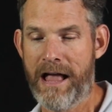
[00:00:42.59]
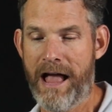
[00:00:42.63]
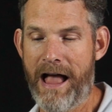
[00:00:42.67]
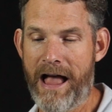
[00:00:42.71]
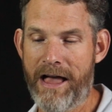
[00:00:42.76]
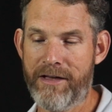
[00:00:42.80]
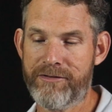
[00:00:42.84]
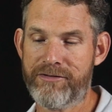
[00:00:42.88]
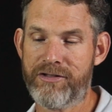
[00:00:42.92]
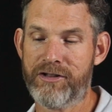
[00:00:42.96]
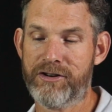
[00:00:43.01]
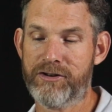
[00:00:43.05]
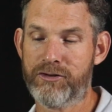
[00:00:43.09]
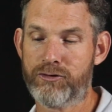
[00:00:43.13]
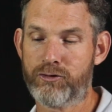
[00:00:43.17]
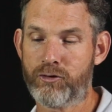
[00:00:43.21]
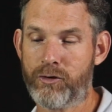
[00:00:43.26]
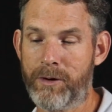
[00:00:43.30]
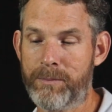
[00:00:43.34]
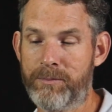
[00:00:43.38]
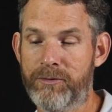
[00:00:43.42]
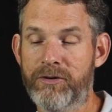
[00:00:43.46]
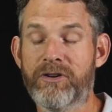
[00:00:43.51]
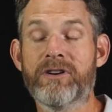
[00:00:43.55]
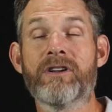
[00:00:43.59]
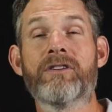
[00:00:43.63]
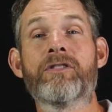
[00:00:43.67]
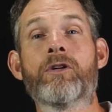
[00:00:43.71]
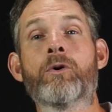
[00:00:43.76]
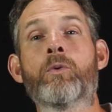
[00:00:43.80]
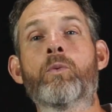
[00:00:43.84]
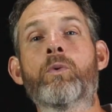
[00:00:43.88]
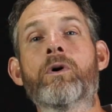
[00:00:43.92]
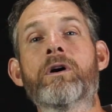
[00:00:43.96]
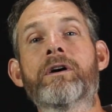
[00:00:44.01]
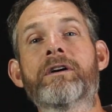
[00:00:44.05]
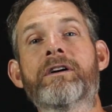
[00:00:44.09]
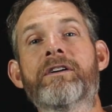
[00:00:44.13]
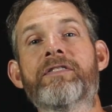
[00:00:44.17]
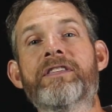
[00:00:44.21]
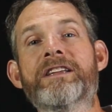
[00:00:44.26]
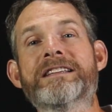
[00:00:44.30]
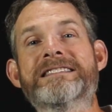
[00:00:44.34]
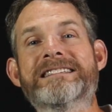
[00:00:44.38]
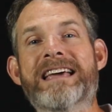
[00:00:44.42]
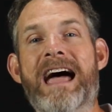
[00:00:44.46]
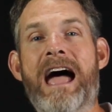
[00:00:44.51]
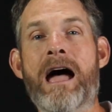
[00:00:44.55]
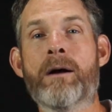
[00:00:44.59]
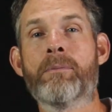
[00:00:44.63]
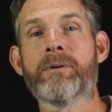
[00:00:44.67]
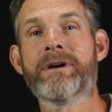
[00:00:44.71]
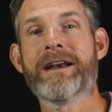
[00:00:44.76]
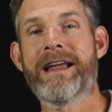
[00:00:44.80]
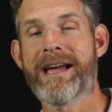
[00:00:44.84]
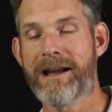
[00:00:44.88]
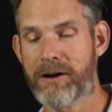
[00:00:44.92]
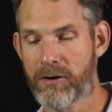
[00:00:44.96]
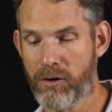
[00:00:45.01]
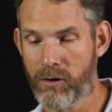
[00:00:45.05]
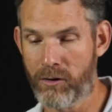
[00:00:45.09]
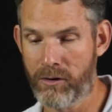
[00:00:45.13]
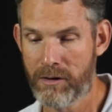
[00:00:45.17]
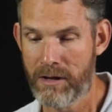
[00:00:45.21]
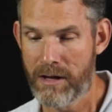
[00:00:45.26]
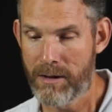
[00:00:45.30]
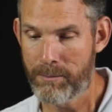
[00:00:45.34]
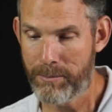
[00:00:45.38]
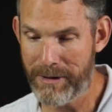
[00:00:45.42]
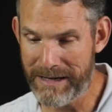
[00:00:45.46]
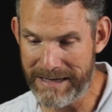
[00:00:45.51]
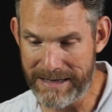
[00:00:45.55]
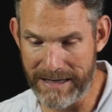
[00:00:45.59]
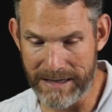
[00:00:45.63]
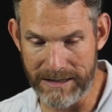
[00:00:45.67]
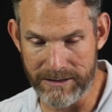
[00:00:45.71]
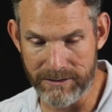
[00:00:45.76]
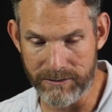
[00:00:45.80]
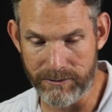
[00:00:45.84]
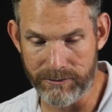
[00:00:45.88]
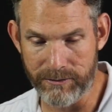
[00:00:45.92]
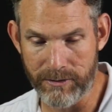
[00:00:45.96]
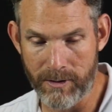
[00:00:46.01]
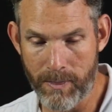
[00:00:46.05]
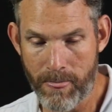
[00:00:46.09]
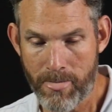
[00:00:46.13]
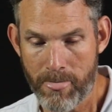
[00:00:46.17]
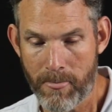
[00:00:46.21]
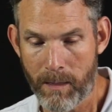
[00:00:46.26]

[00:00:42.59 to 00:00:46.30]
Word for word: as the description of the work of the tabernacle begins.